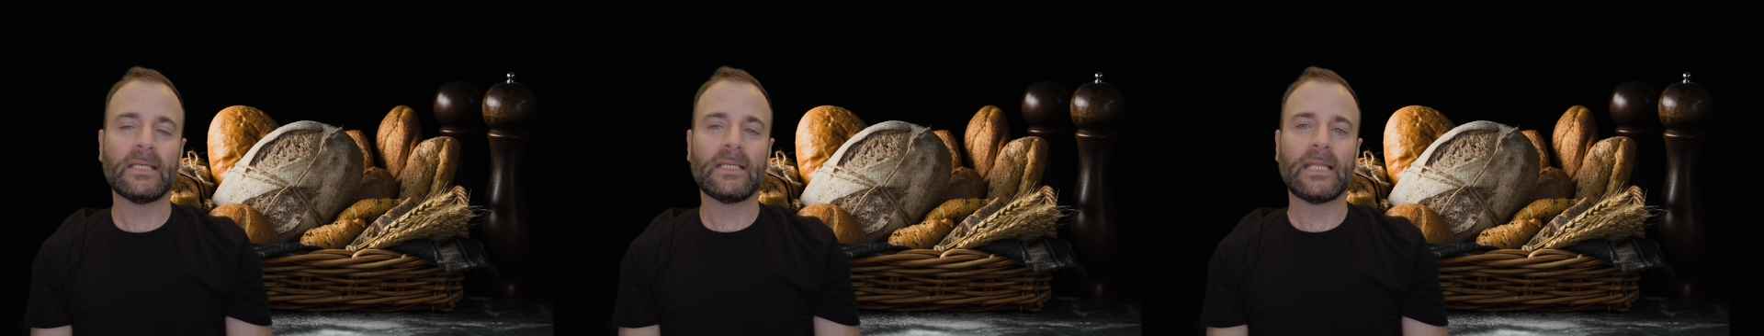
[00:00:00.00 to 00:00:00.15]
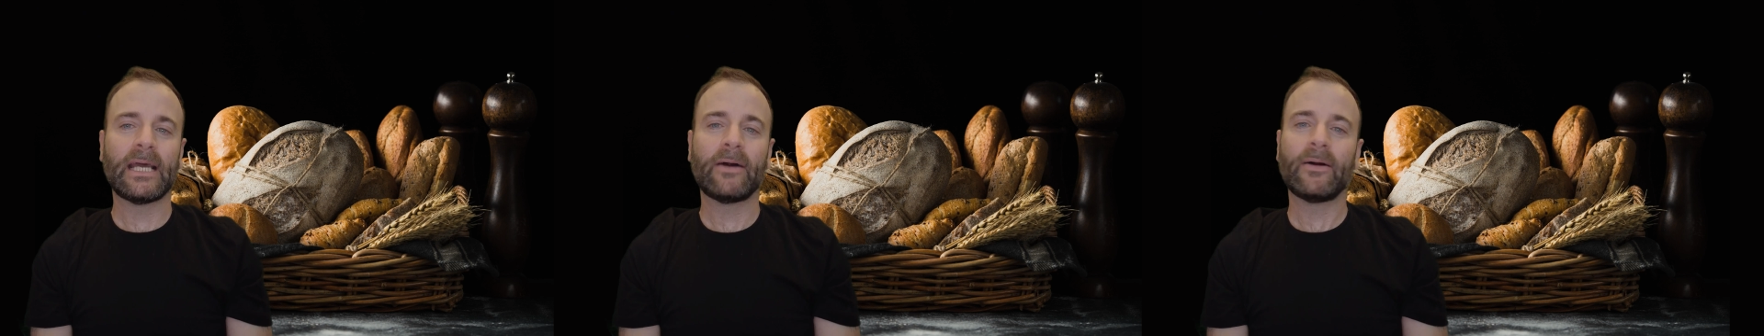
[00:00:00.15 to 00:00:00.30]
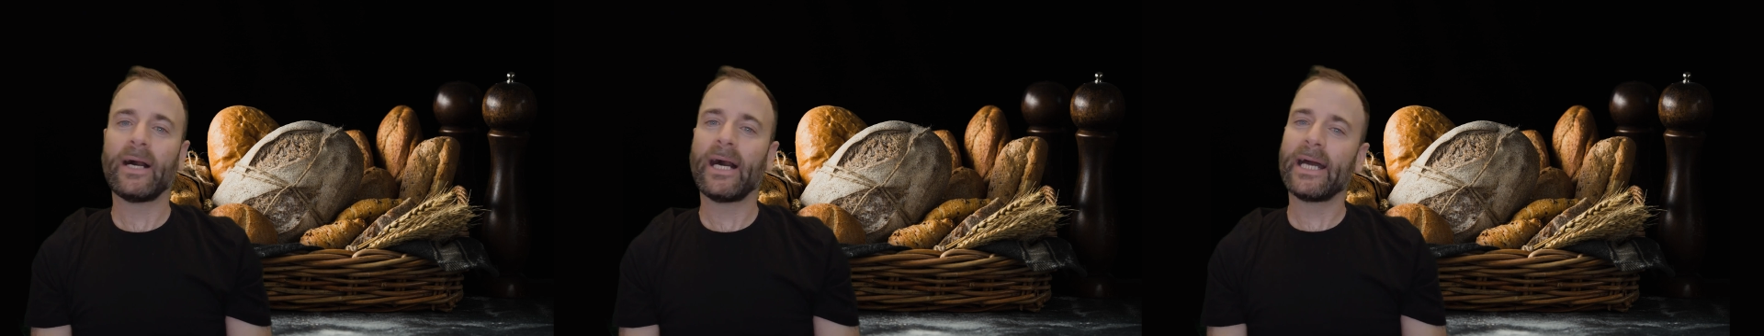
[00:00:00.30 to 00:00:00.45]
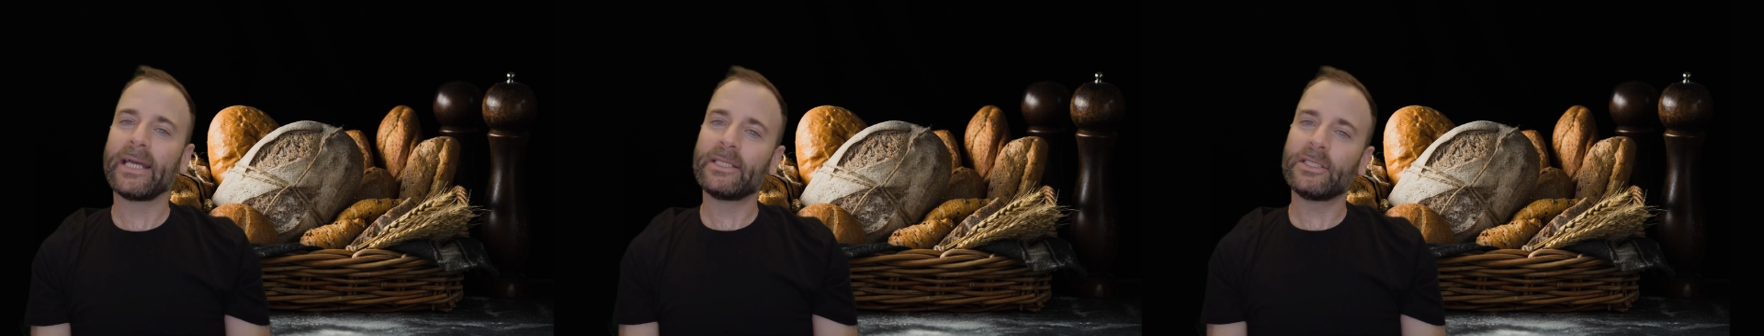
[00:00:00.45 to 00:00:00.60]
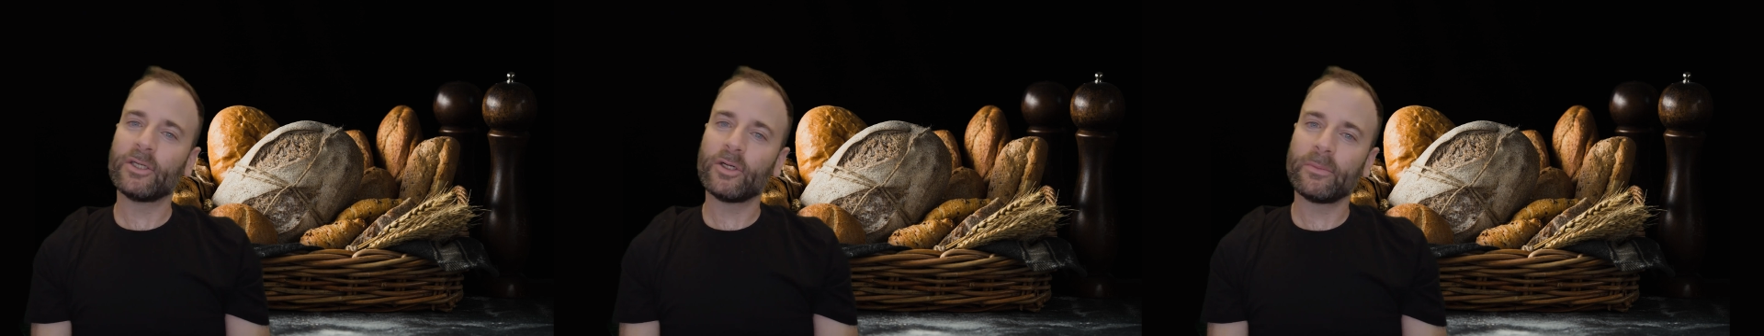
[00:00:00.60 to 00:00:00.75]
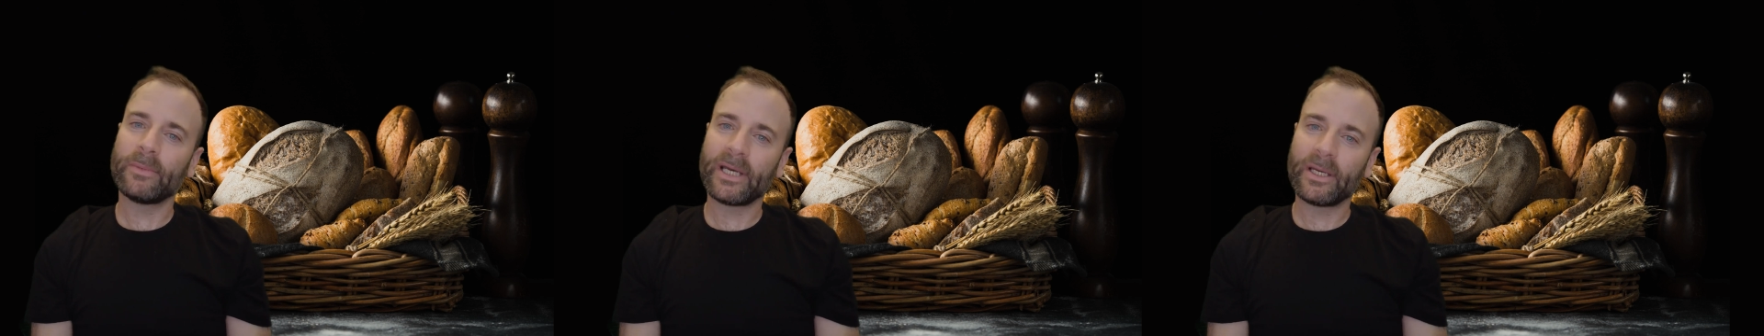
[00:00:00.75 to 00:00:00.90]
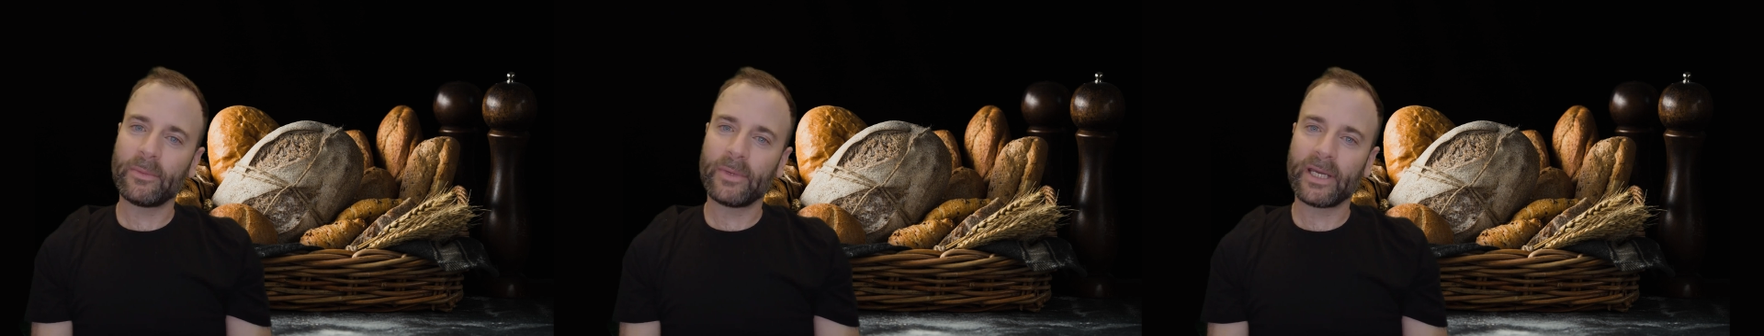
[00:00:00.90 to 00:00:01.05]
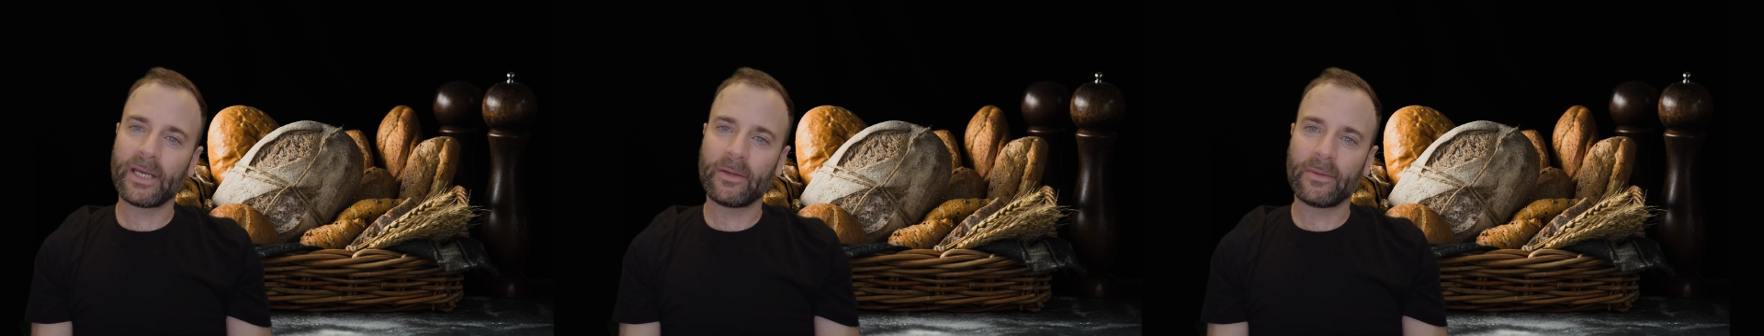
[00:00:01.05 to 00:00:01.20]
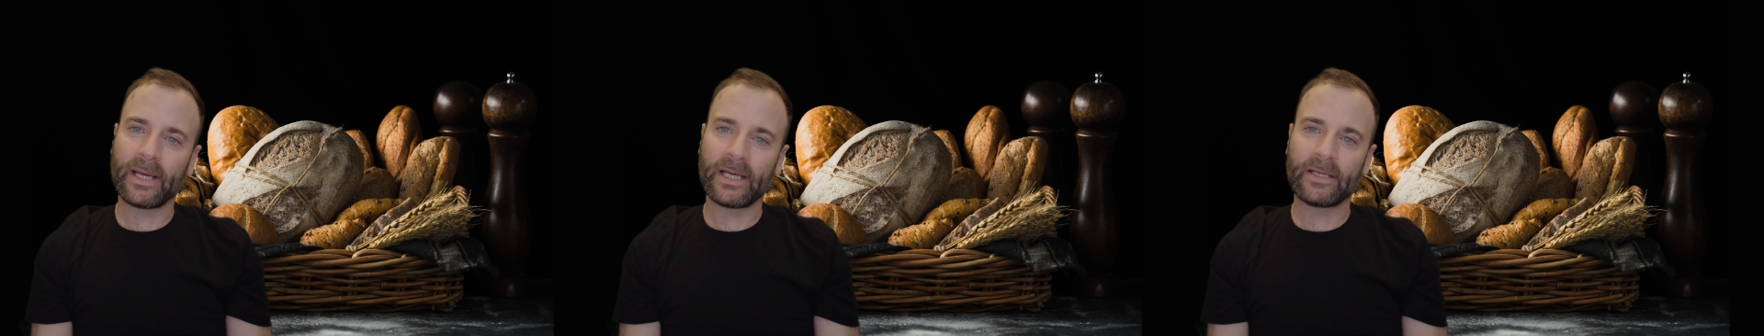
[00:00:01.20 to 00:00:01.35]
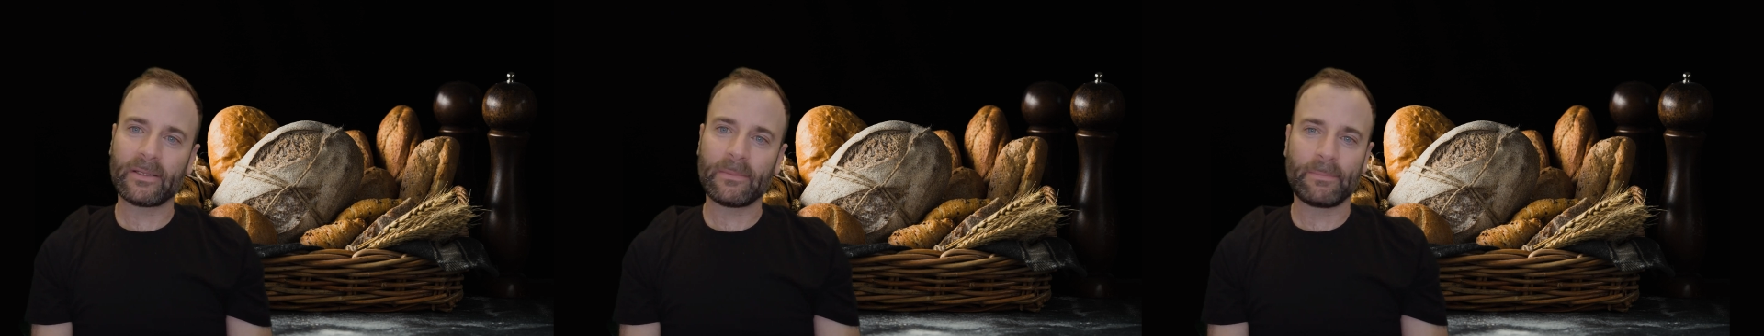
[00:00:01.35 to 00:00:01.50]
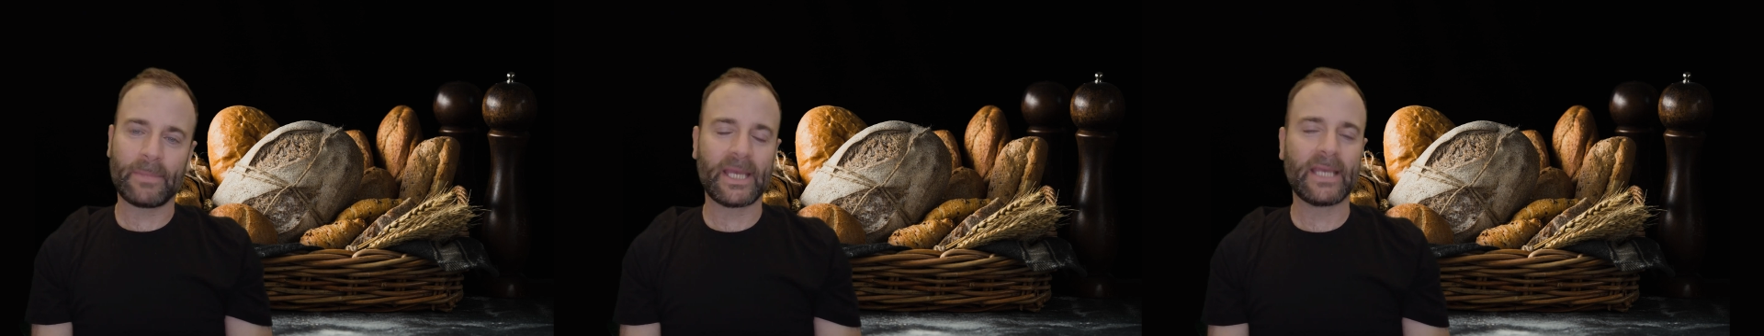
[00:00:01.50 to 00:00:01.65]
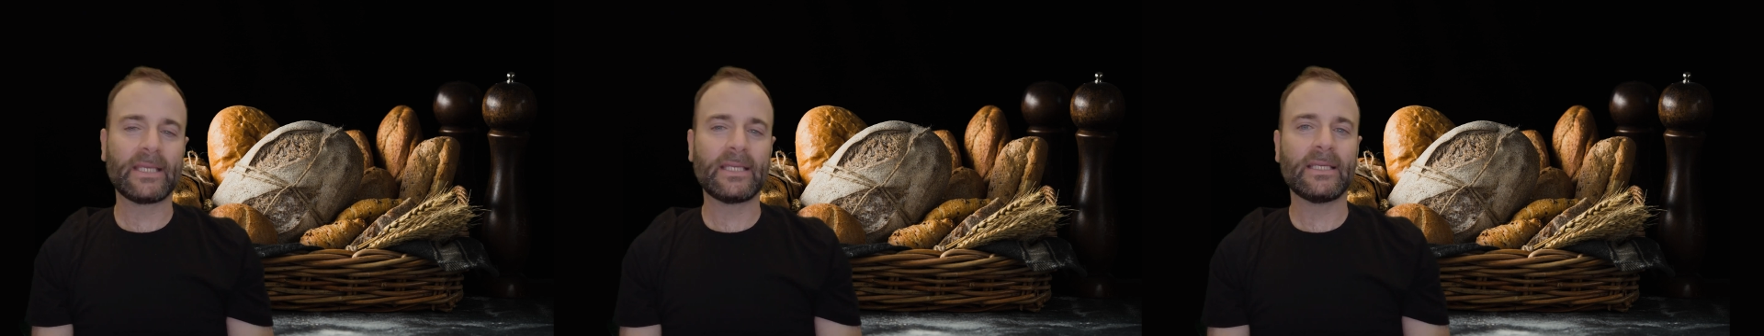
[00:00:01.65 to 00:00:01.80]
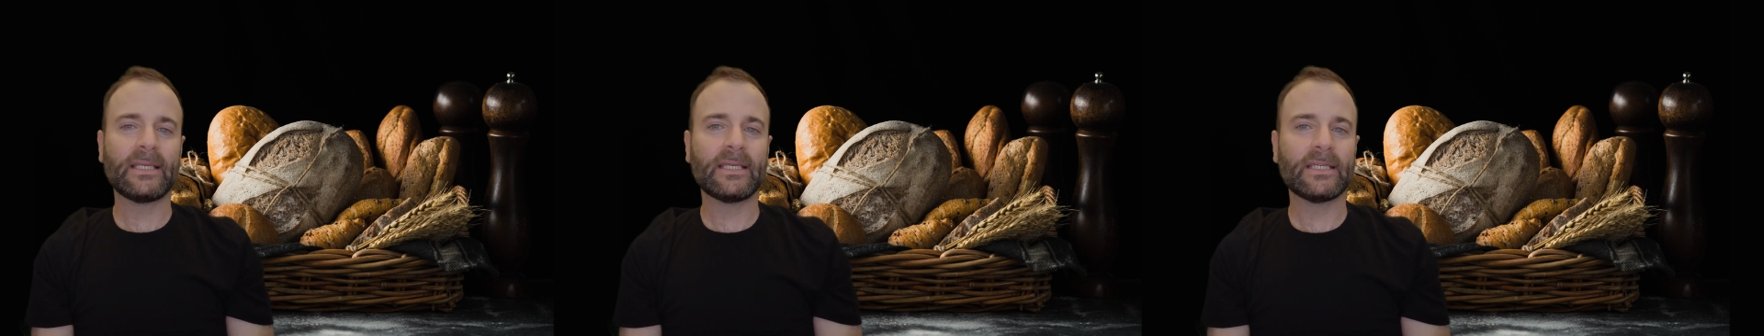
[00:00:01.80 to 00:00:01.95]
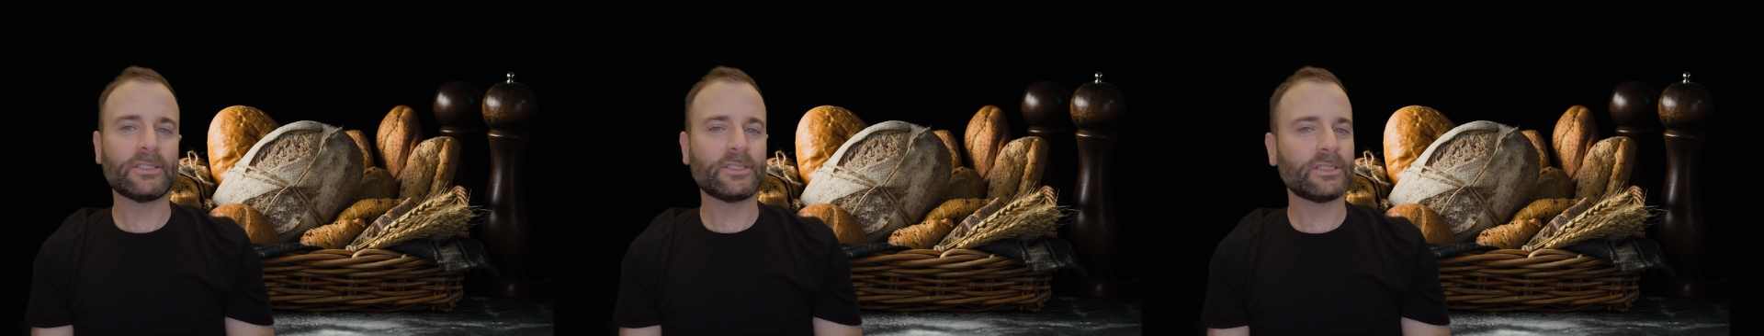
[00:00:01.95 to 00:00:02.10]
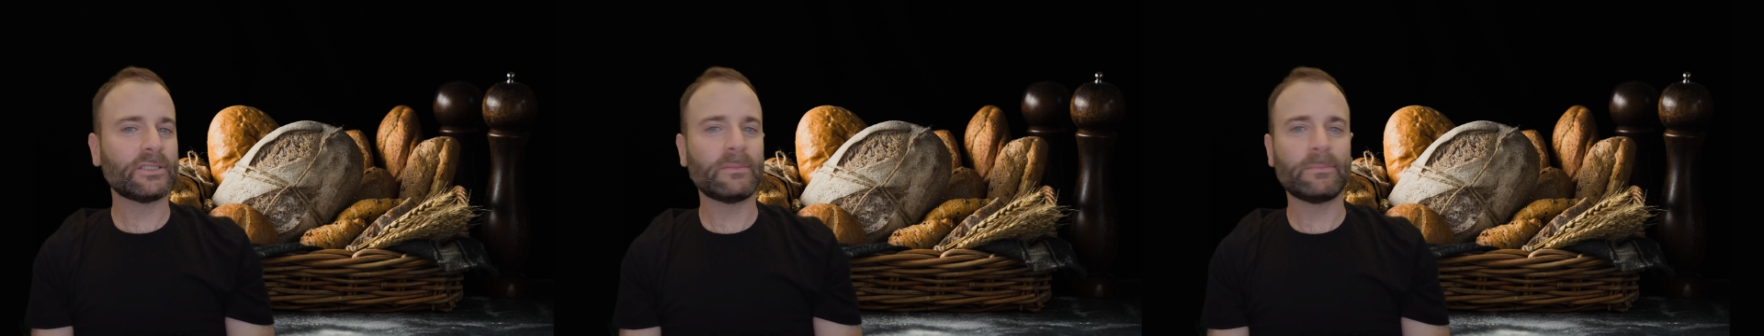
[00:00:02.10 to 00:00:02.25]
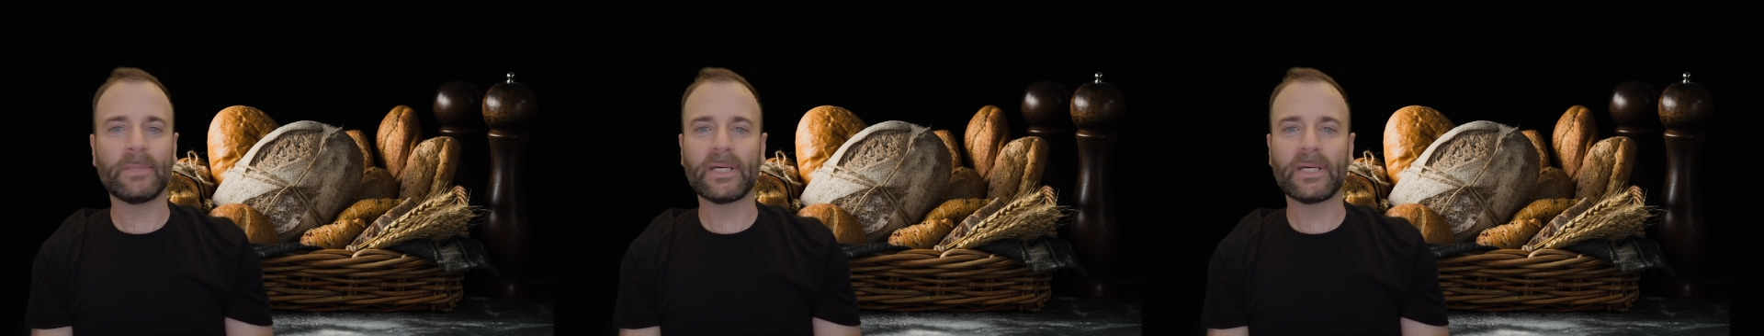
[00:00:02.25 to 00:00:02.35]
Now, I know my way around a baking kitchen,